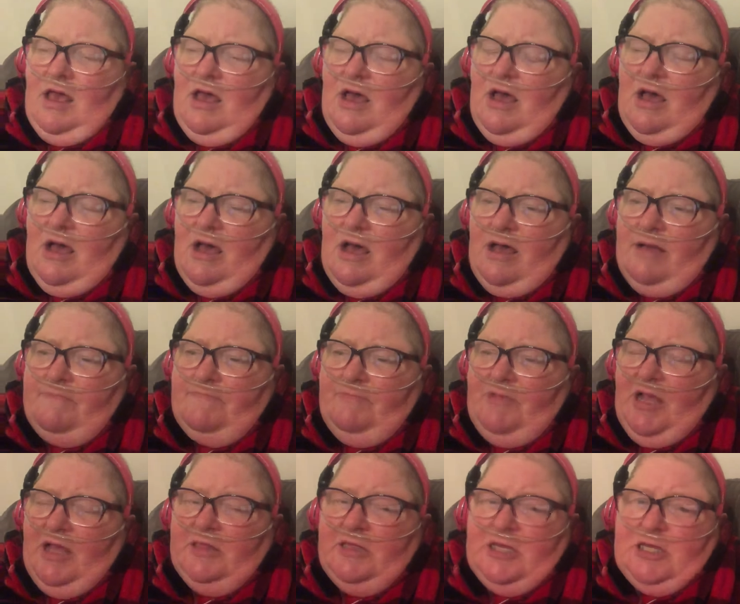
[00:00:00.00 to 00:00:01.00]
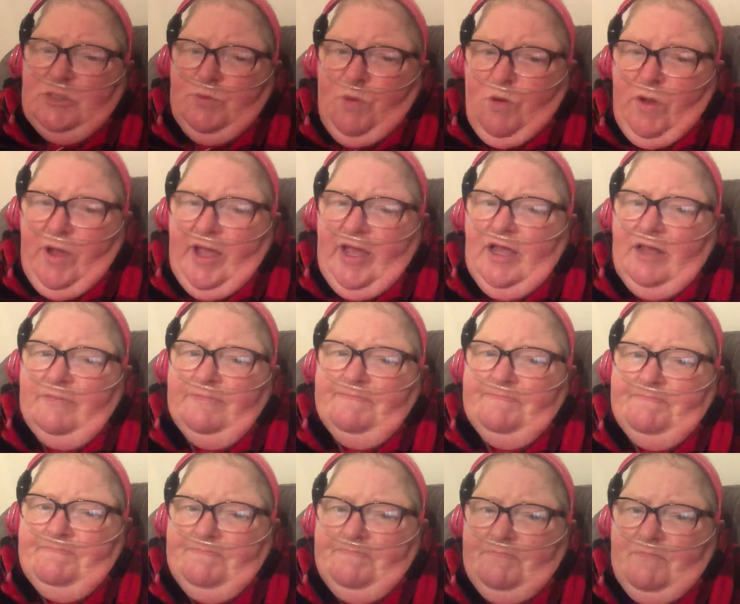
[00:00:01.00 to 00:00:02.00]
At this point,
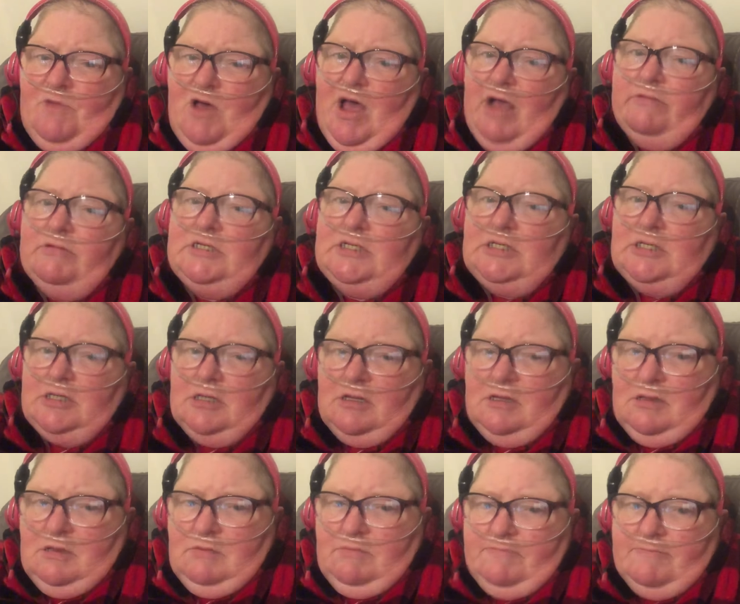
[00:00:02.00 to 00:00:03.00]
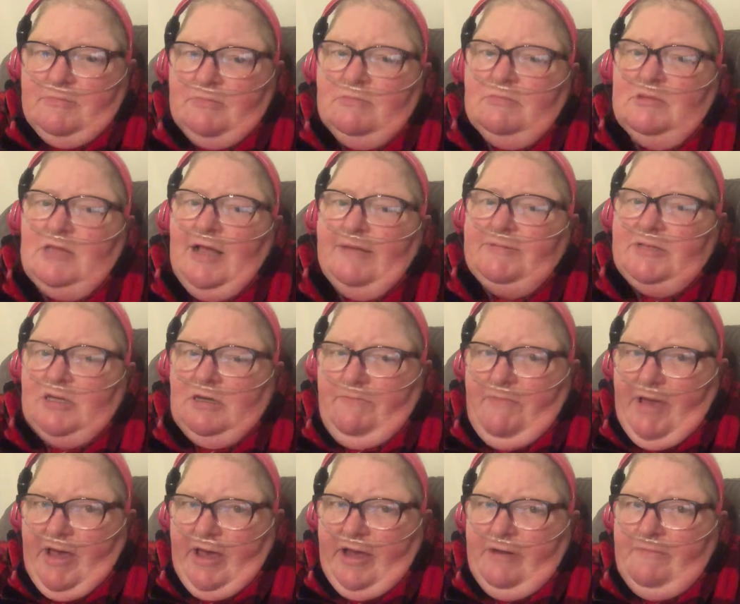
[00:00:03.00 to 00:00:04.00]
I was still left in a
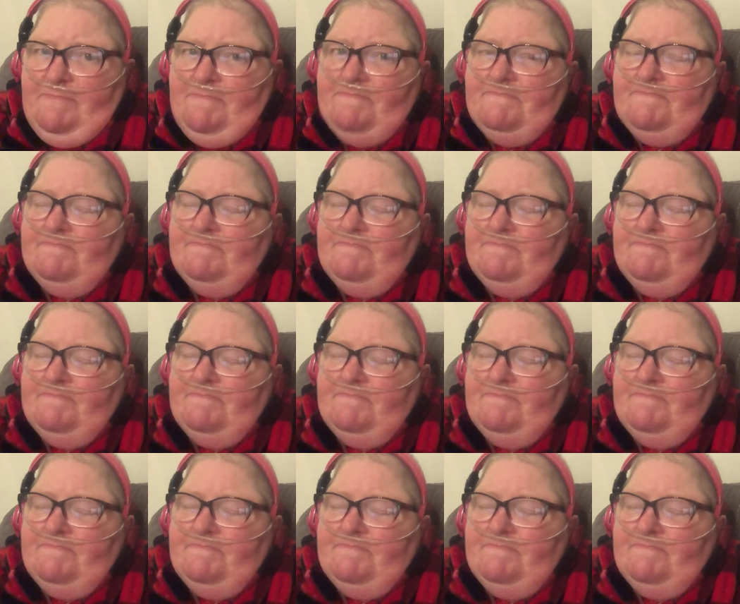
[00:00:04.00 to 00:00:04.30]
bed.